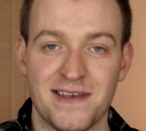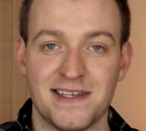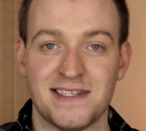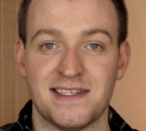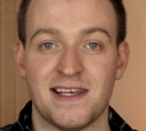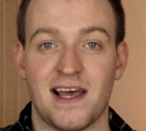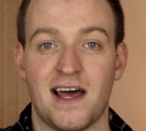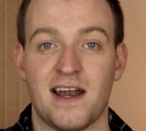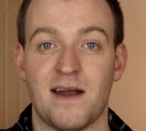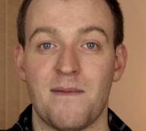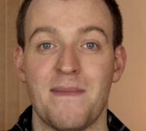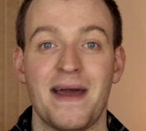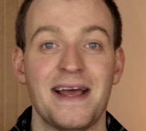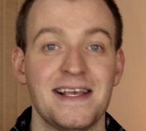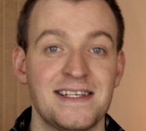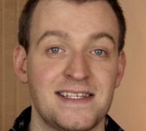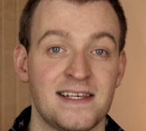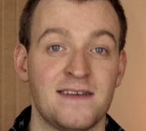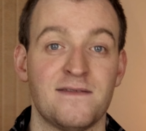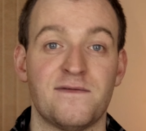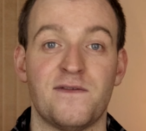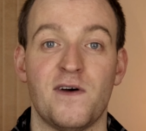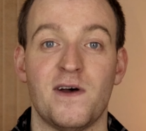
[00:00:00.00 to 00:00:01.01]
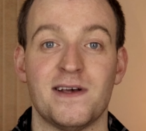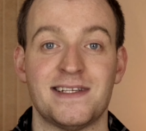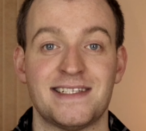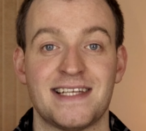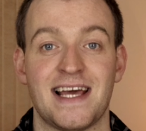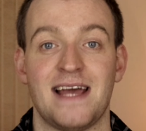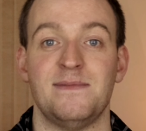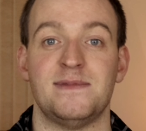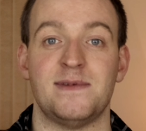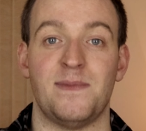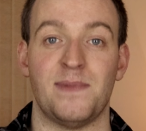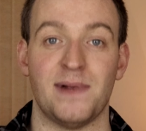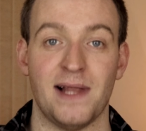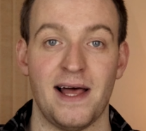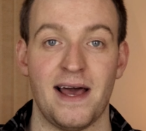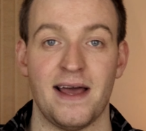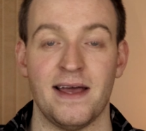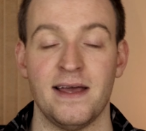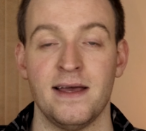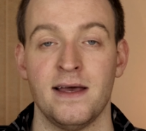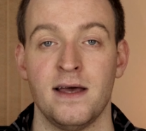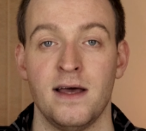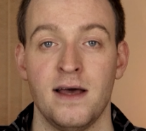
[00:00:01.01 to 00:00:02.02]
is an amazing first game to
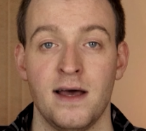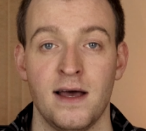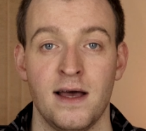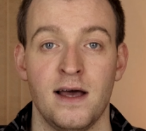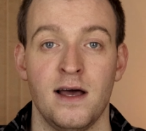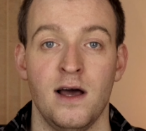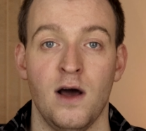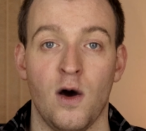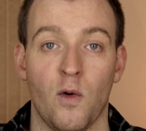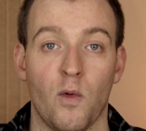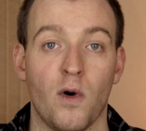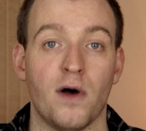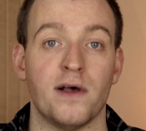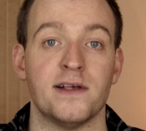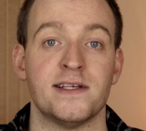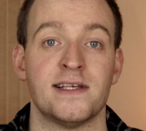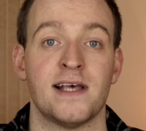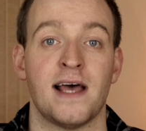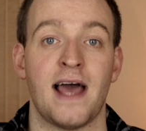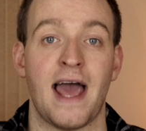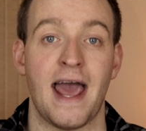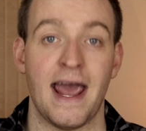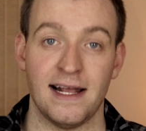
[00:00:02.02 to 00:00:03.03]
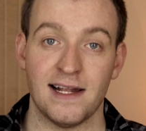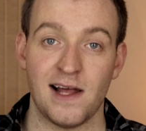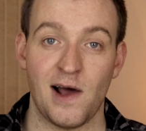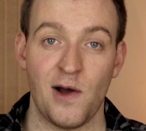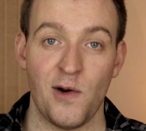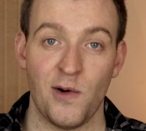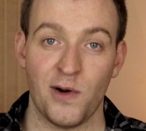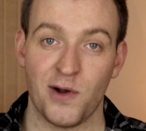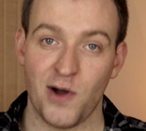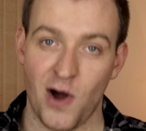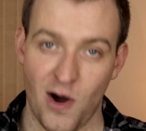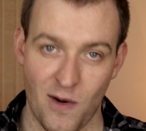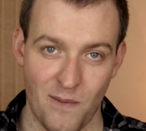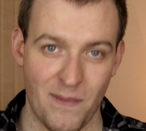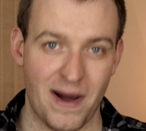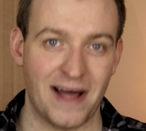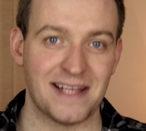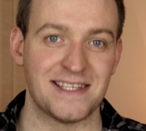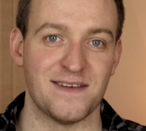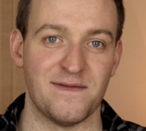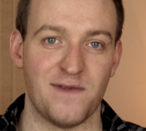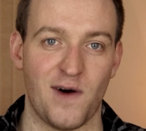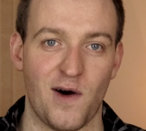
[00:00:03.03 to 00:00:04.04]
play, was Halo
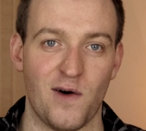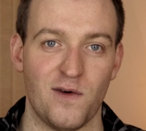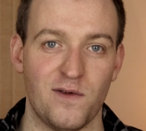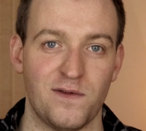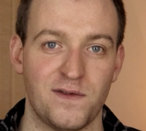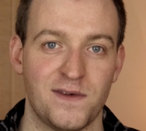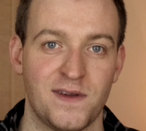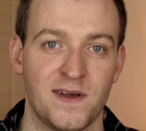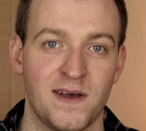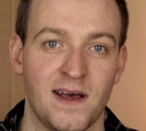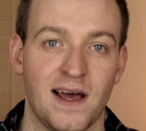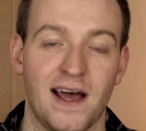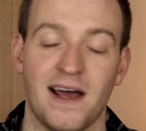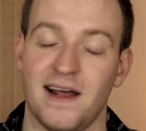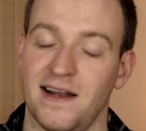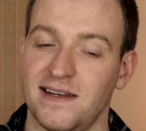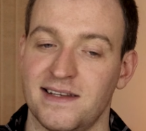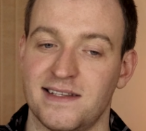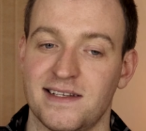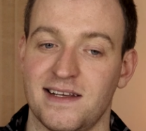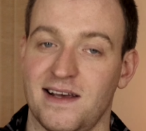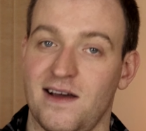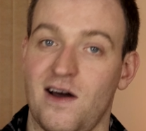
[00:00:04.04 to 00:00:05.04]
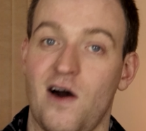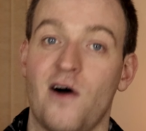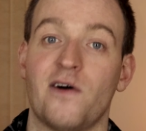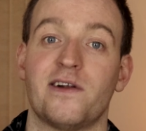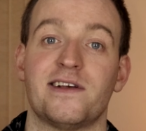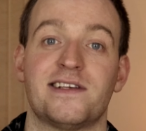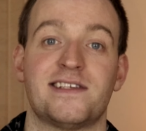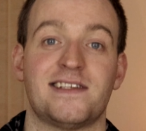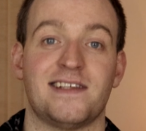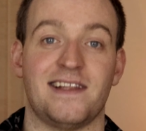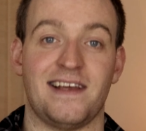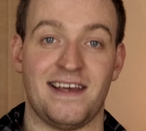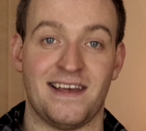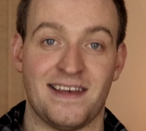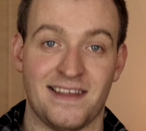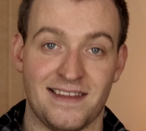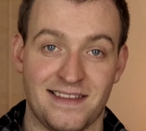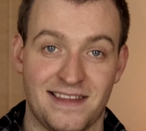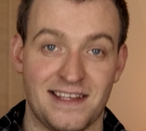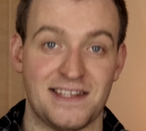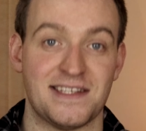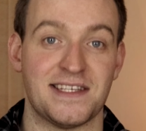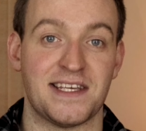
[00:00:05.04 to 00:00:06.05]
Combat Evolved. And honestly,
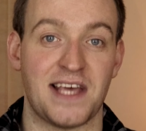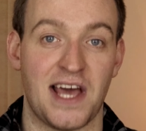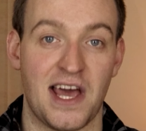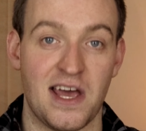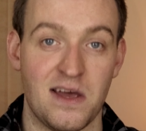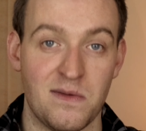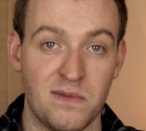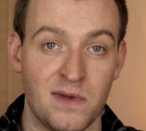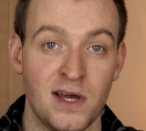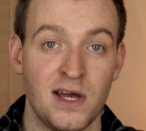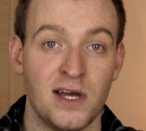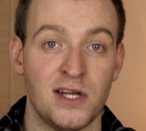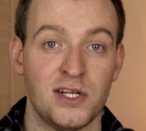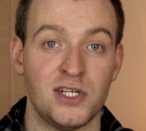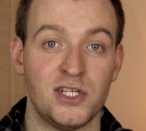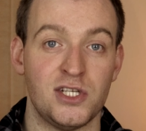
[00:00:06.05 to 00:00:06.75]
this game